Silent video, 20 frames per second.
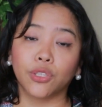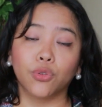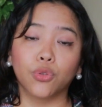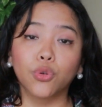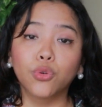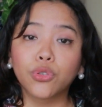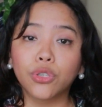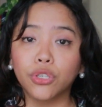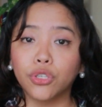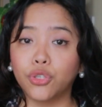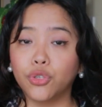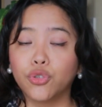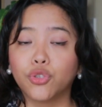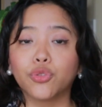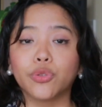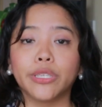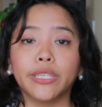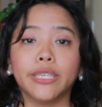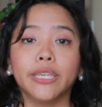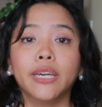So those are
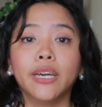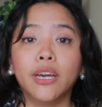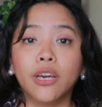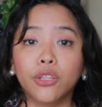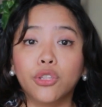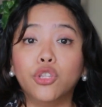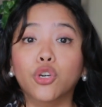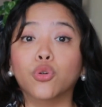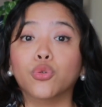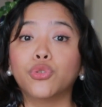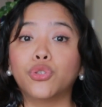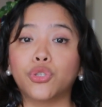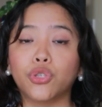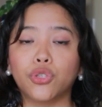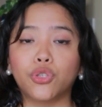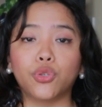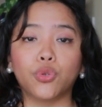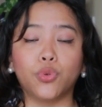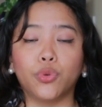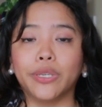usually those
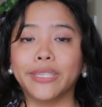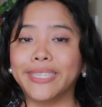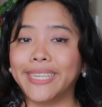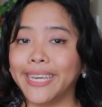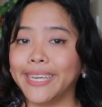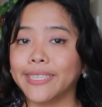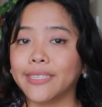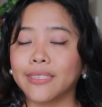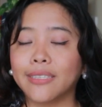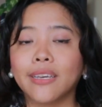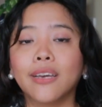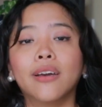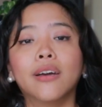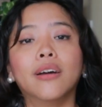2 days.